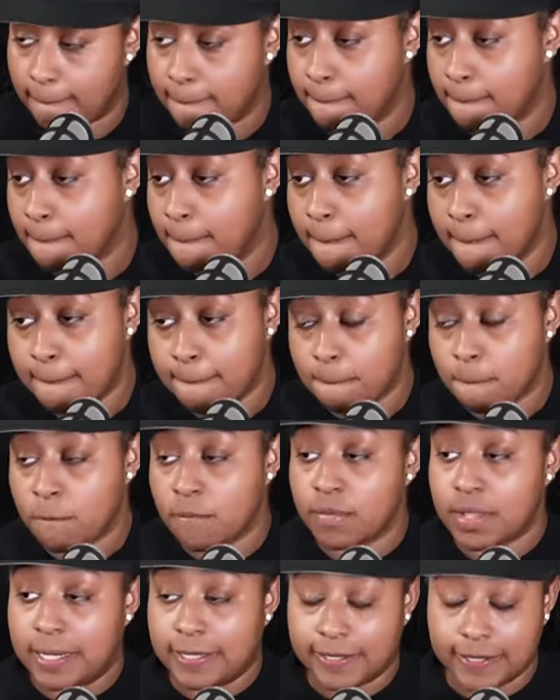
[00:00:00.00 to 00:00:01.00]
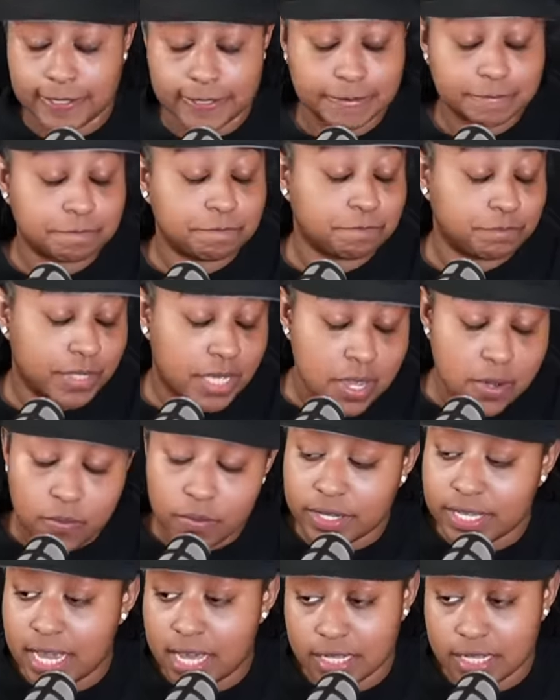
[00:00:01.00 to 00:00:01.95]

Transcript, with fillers: Everything. Yeah. But y'all